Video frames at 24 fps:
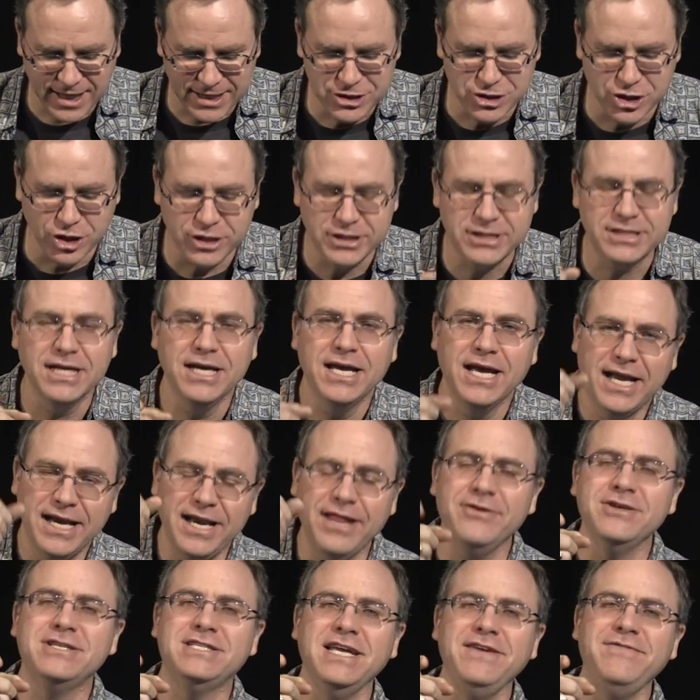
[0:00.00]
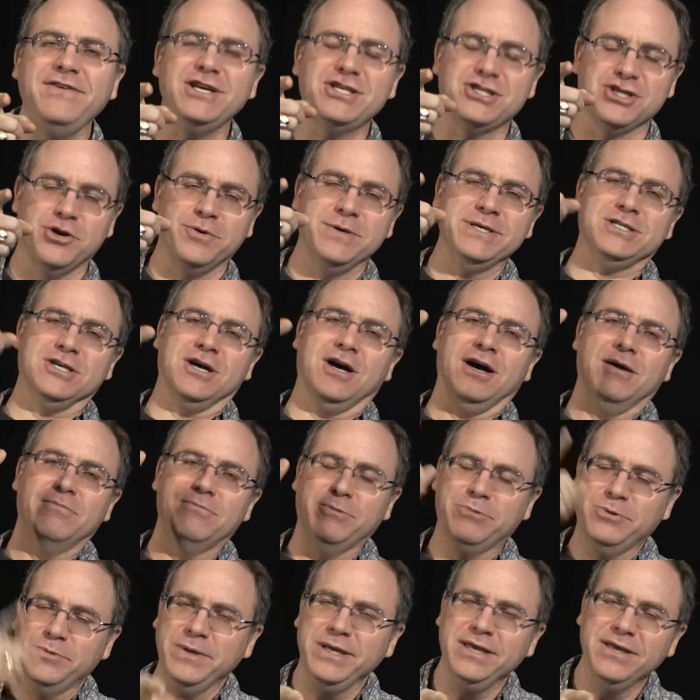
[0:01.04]
Dirk, another TV show we saw.
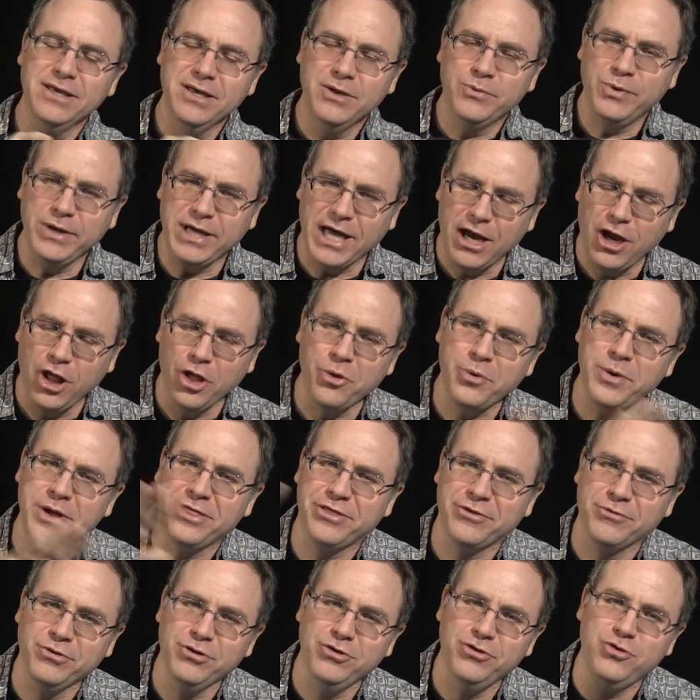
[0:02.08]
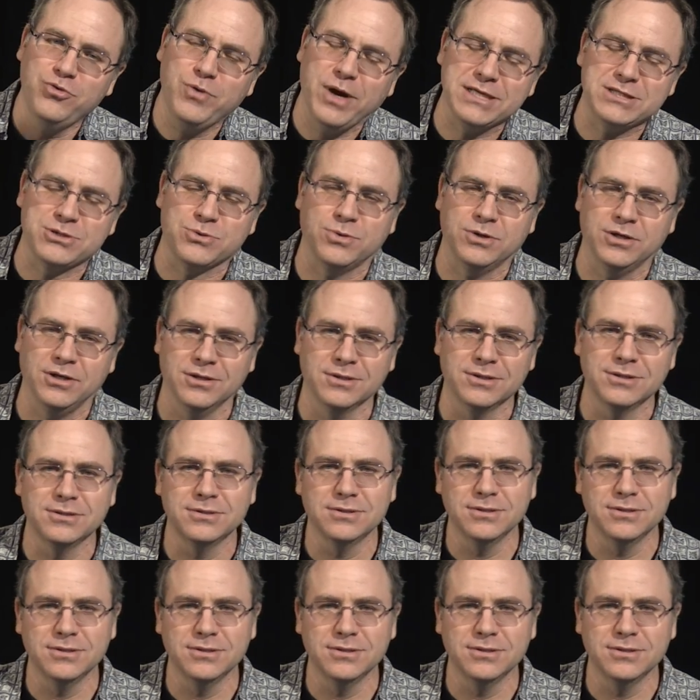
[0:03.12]
Remember, we got all the way through Westworld.